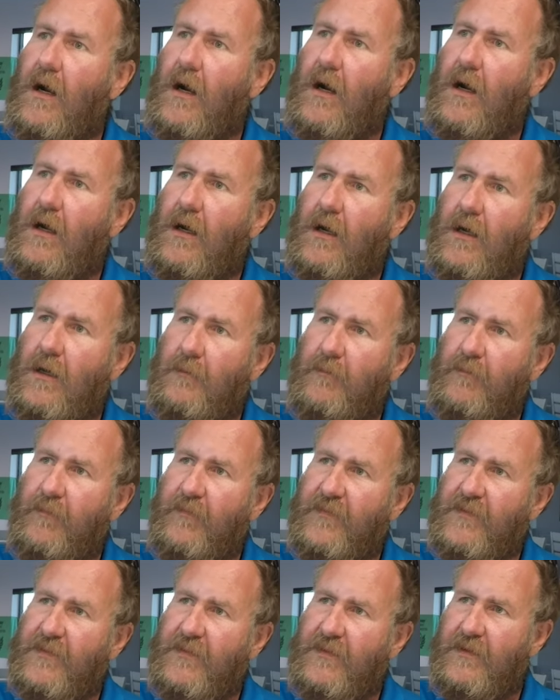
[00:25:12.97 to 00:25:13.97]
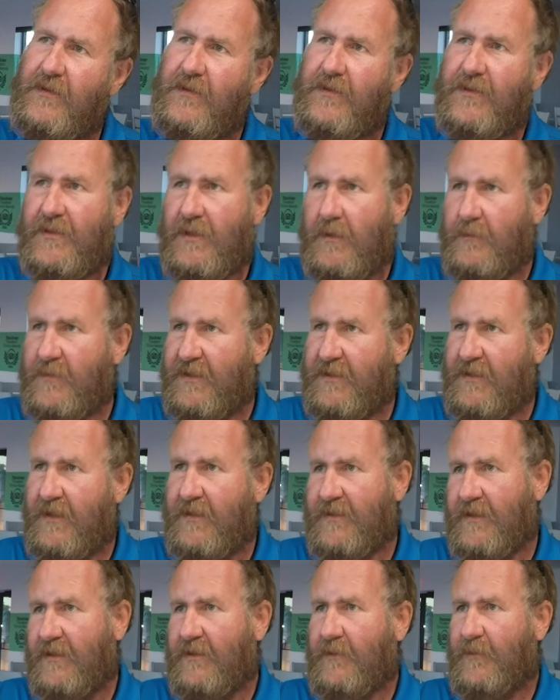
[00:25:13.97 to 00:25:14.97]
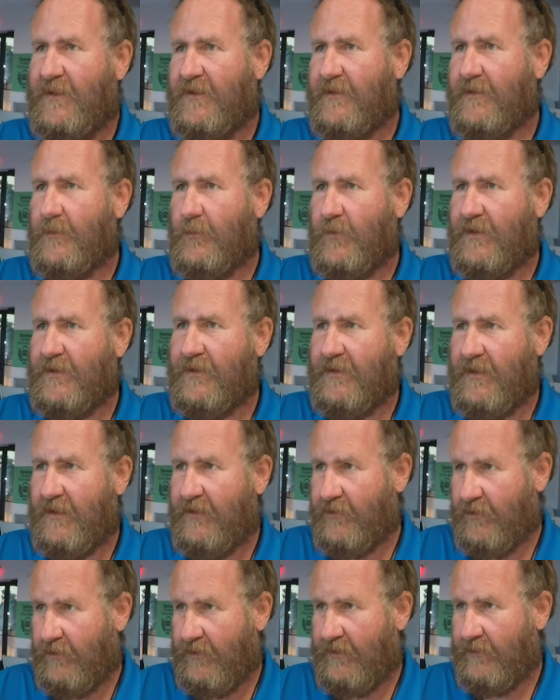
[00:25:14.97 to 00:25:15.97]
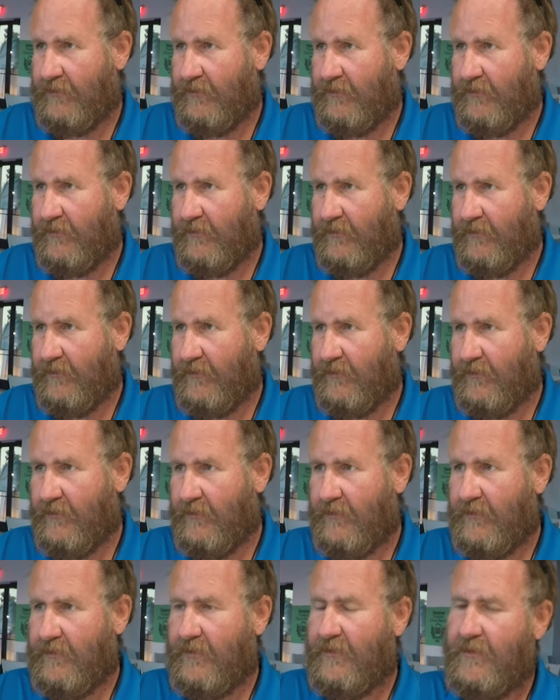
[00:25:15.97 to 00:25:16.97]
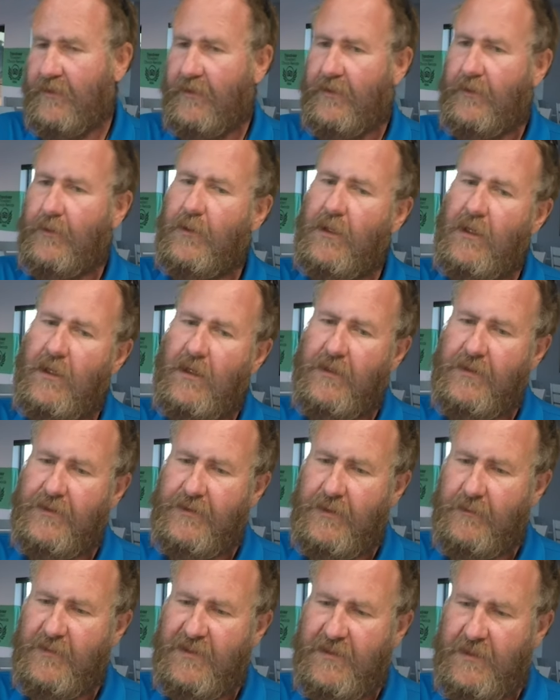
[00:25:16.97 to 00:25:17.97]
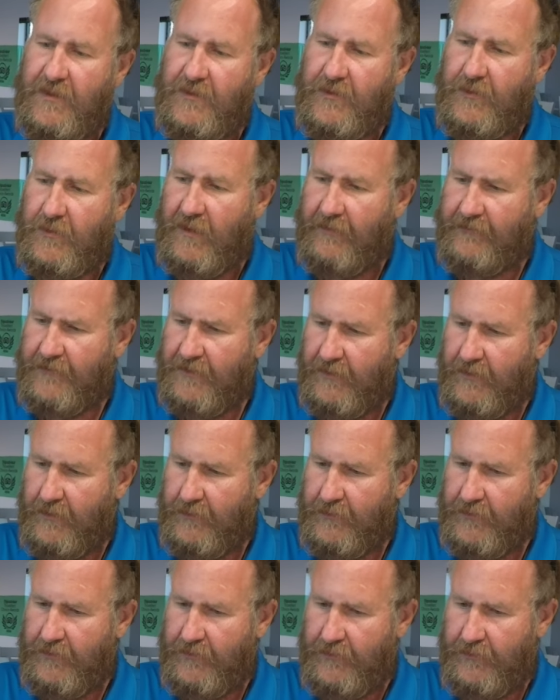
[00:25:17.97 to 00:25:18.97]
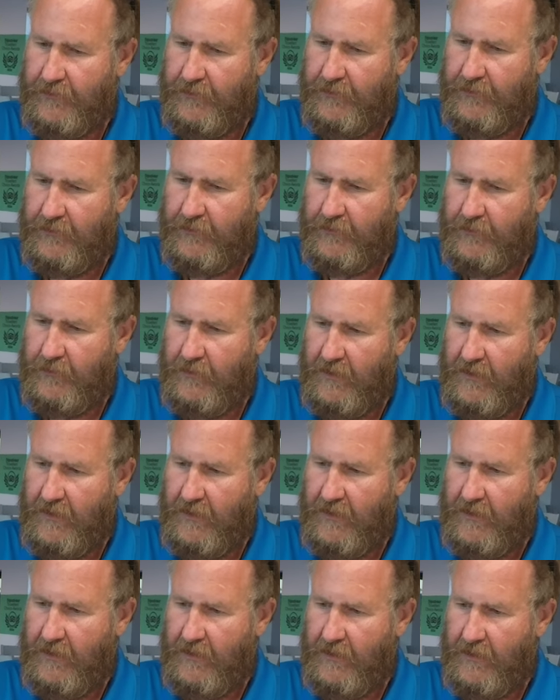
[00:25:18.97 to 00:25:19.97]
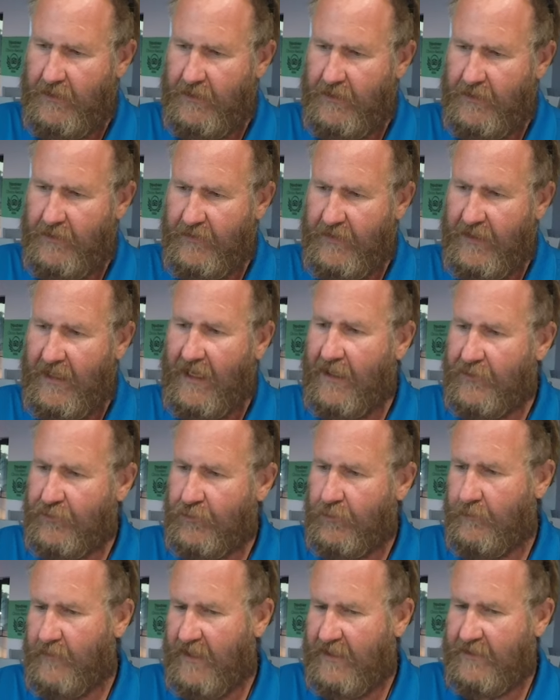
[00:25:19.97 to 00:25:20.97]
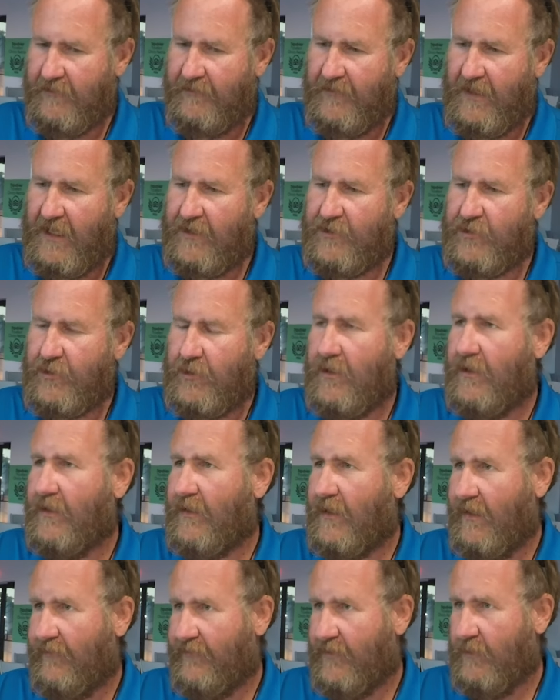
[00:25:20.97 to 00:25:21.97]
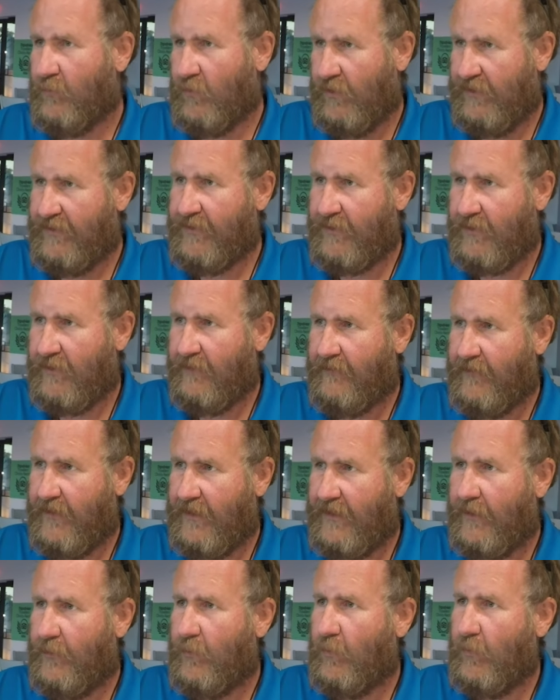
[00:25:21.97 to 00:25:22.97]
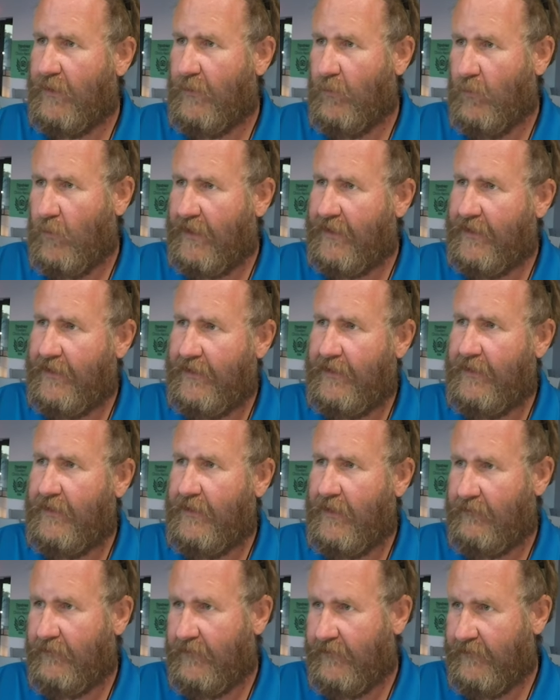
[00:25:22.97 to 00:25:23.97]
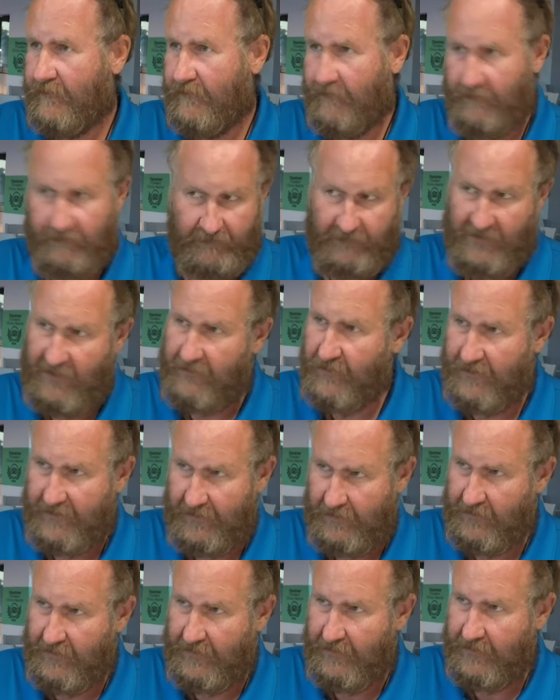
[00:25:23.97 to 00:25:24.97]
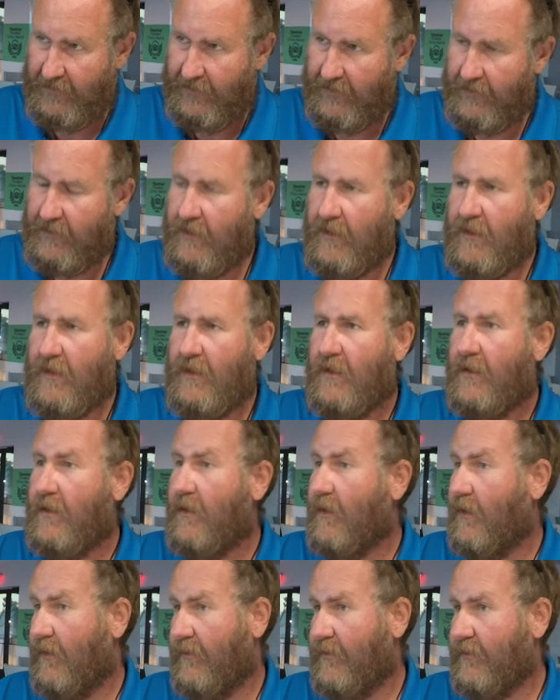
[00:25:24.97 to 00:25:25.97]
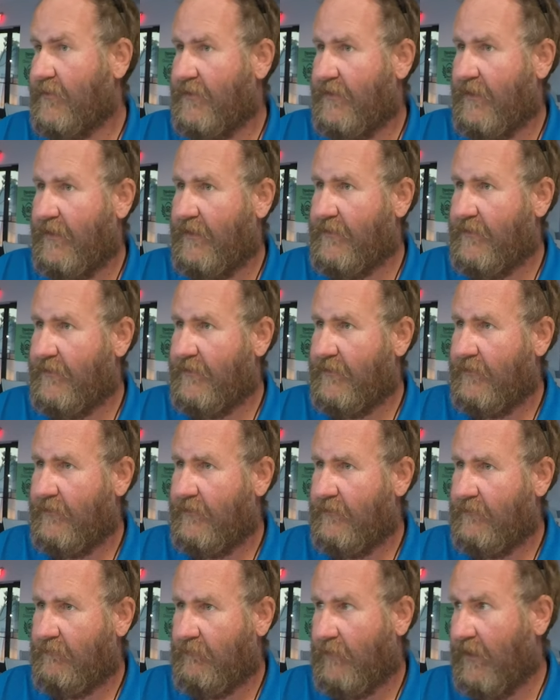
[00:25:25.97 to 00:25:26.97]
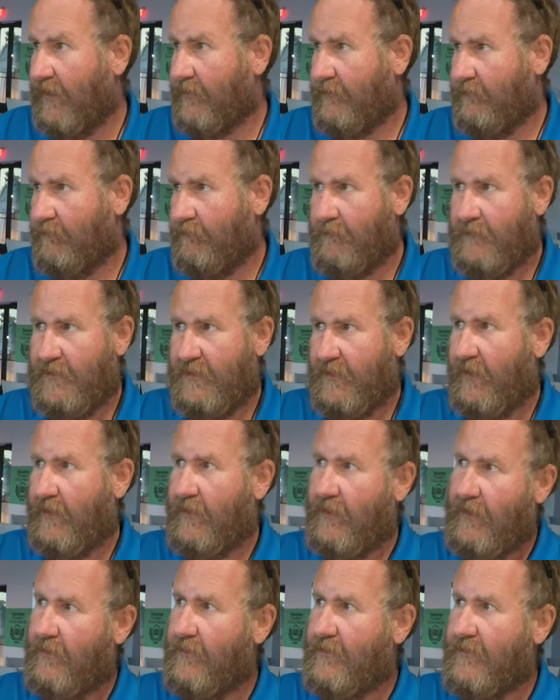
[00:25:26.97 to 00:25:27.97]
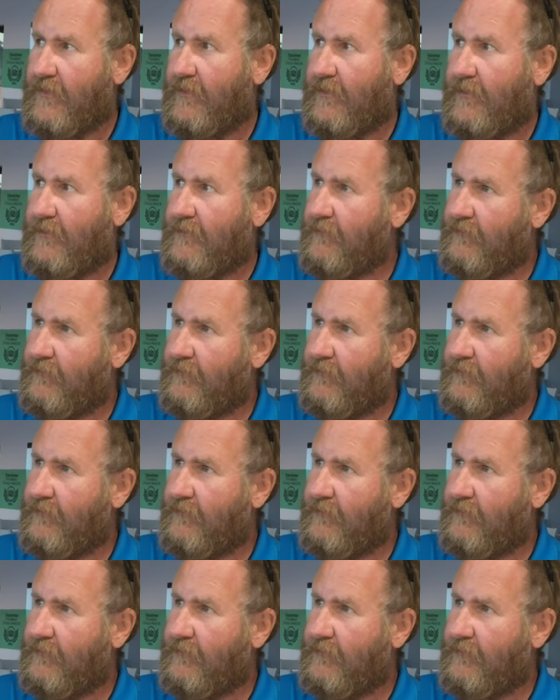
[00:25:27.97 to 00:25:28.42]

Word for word: Um, some states, it depends on which state you're in. Yeah. So some states you have to go to the actual manufacturer and have them recertify it, yeah. reweigh it, everything like that. Mm-hmm. Other states, like say Arizona,